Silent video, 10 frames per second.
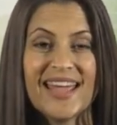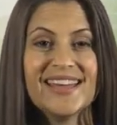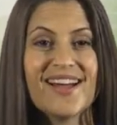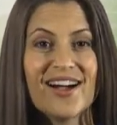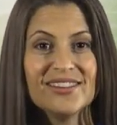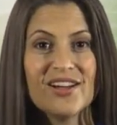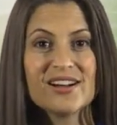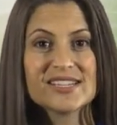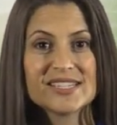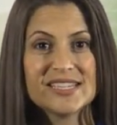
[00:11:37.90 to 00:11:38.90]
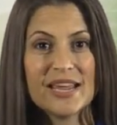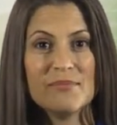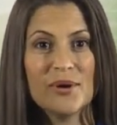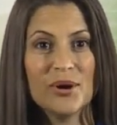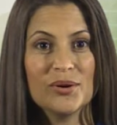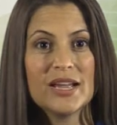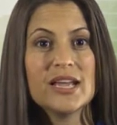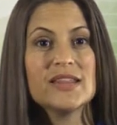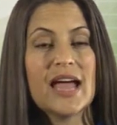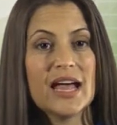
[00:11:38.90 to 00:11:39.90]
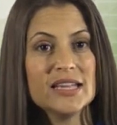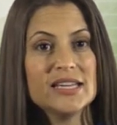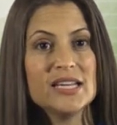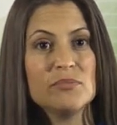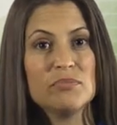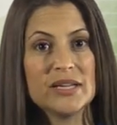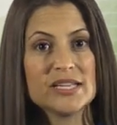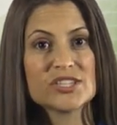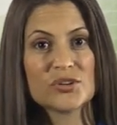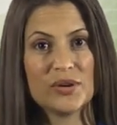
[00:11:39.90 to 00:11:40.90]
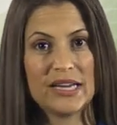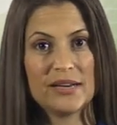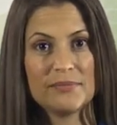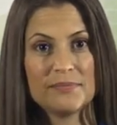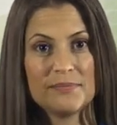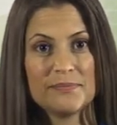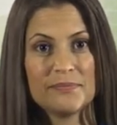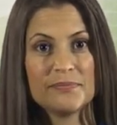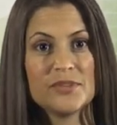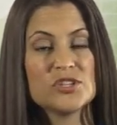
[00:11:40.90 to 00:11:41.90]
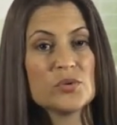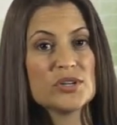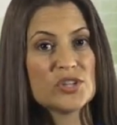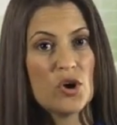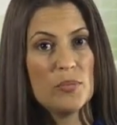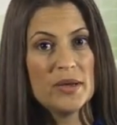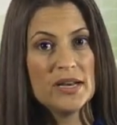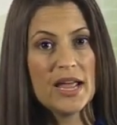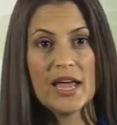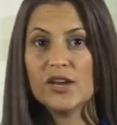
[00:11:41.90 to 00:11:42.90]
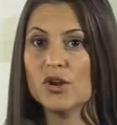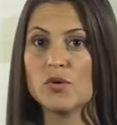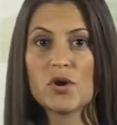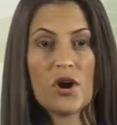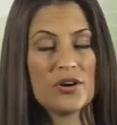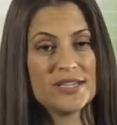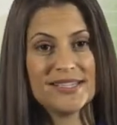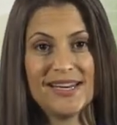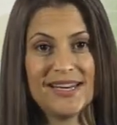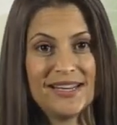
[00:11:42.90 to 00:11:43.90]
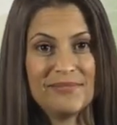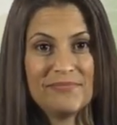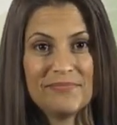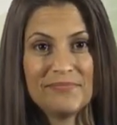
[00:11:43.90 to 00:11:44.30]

In unlocked state mode, the LED blinks green. The door is open and no card is needed.